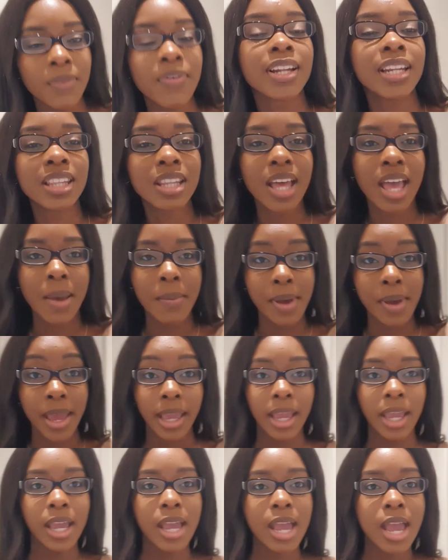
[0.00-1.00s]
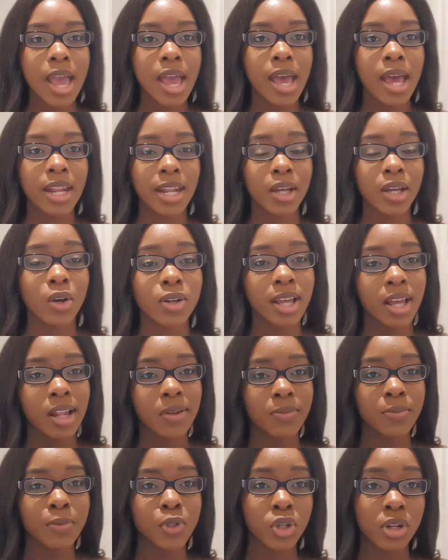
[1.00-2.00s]
did the MA and I got help
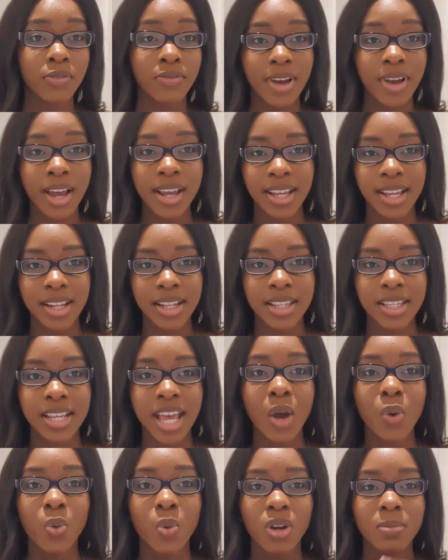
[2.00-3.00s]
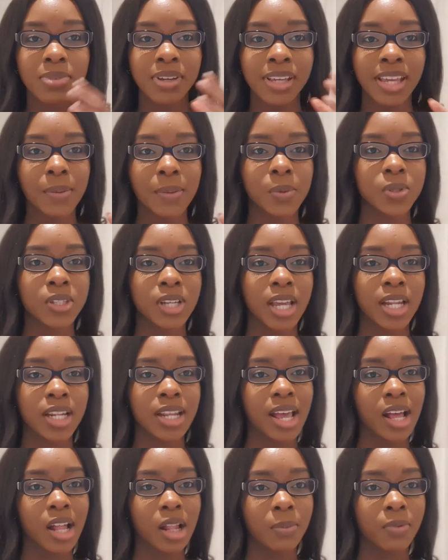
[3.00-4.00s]
from student finance, I wouldn't be able to get
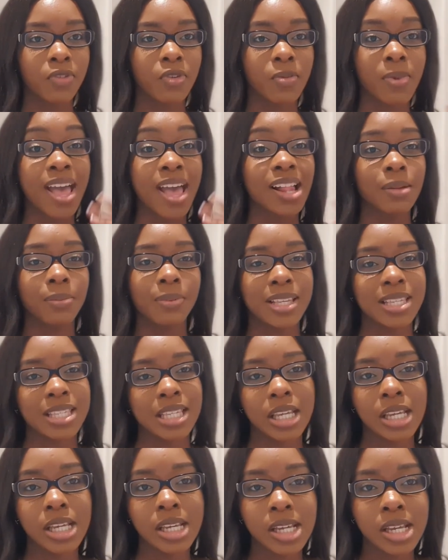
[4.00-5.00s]
help for my LBC,